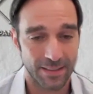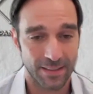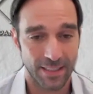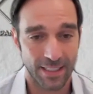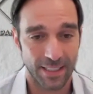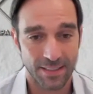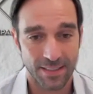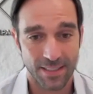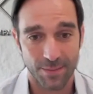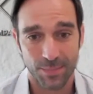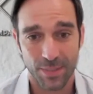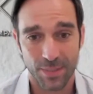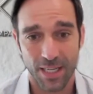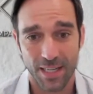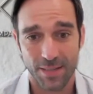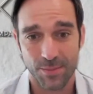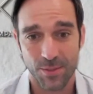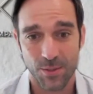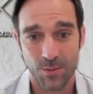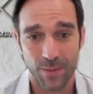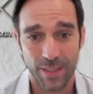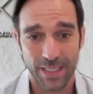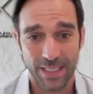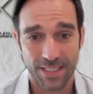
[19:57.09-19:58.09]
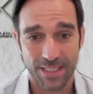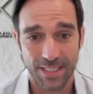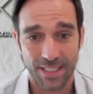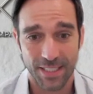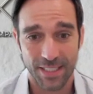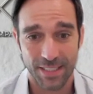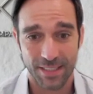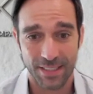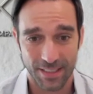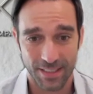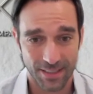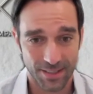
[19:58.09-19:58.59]
like sometimes we
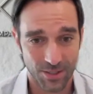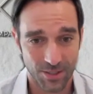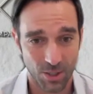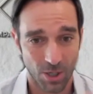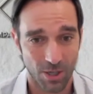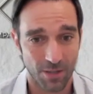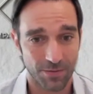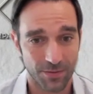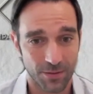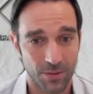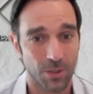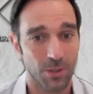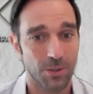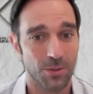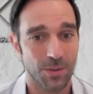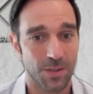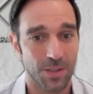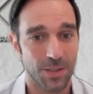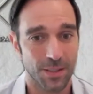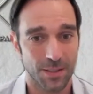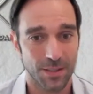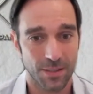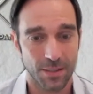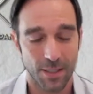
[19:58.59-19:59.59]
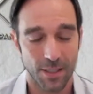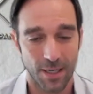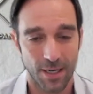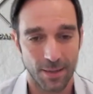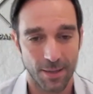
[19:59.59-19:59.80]
see these soft closes,